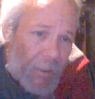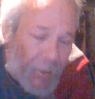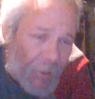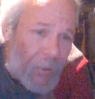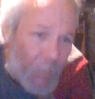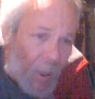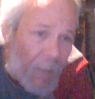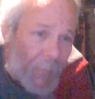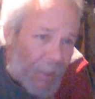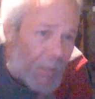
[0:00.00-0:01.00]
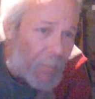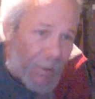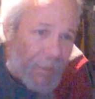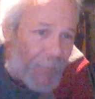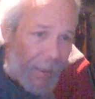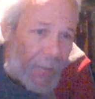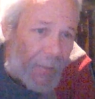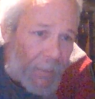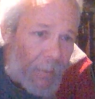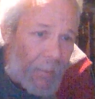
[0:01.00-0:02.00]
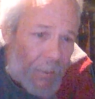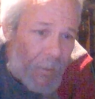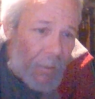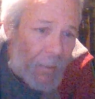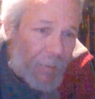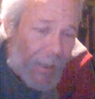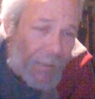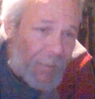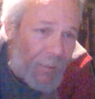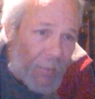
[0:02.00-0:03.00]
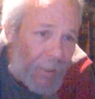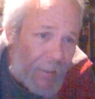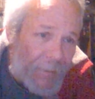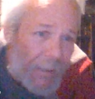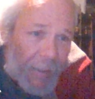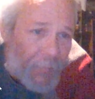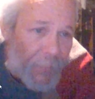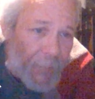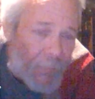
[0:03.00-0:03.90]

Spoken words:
You want me to believe that? Scott Sion doesn't have